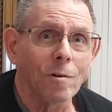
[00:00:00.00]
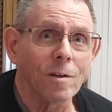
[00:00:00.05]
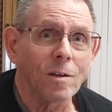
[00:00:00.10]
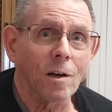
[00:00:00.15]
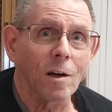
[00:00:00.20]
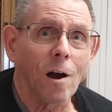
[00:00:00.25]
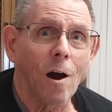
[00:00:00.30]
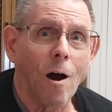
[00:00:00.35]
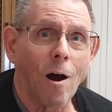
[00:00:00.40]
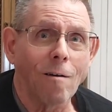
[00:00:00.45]
There
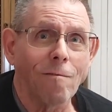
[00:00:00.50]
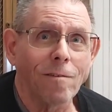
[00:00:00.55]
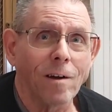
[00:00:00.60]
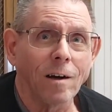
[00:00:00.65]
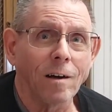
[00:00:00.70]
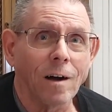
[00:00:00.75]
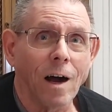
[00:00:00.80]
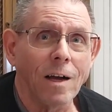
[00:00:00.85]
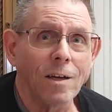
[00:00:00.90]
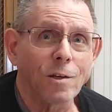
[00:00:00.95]
was a
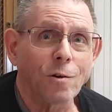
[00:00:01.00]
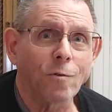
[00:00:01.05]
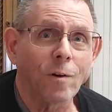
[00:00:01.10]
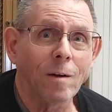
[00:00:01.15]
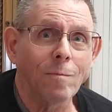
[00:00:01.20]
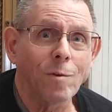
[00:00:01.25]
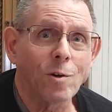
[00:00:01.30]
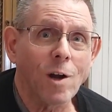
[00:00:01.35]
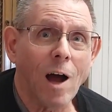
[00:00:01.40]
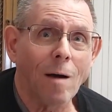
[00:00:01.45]
Carvel ice
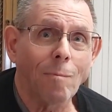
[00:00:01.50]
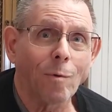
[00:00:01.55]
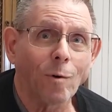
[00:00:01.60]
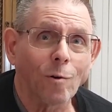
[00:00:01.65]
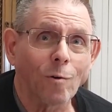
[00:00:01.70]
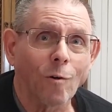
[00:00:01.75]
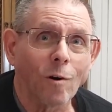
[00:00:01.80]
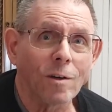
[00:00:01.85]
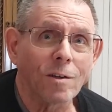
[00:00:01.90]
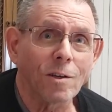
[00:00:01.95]
cream shop
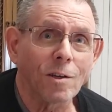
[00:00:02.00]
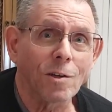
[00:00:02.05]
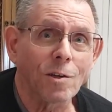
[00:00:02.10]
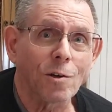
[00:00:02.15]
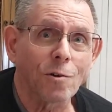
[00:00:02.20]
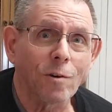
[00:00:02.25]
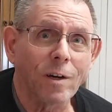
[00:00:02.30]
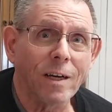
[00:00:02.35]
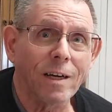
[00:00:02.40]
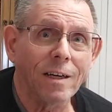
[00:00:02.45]
across the
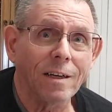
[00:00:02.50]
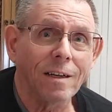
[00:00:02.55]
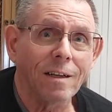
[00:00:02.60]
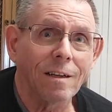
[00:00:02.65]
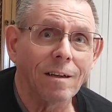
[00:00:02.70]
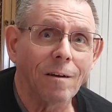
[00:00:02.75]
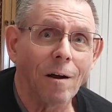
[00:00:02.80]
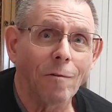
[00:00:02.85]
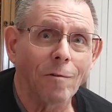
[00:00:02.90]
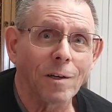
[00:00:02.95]
street.
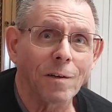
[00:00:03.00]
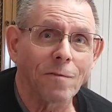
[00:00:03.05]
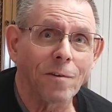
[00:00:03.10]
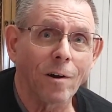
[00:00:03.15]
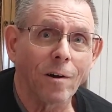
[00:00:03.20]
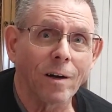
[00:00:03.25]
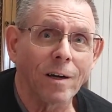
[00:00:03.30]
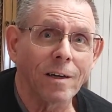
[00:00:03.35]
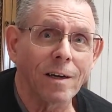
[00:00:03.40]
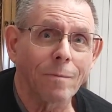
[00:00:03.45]
Yeah. That was
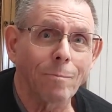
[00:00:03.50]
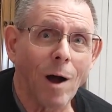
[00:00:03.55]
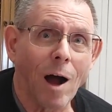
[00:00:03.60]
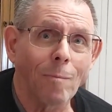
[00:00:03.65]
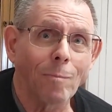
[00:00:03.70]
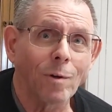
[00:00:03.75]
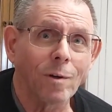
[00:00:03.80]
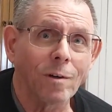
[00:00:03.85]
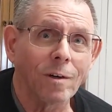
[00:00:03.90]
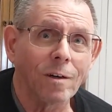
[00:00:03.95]
very
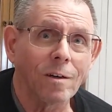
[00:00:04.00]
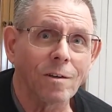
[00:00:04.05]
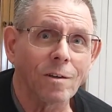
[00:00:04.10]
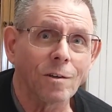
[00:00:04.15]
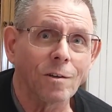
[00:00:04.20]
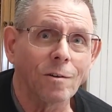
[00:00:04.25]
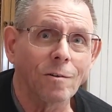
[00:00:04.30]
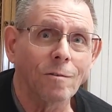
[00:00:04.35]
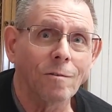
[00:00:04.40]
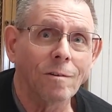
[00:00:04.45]
popular
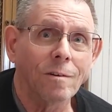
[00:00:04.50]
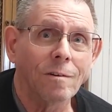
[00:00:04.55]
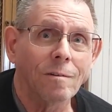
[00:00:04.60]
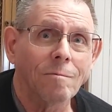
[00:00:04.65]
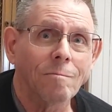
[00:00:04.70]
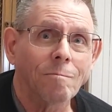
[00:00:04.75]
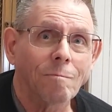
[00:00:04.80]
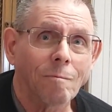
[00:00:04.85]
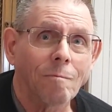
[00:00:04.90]
too.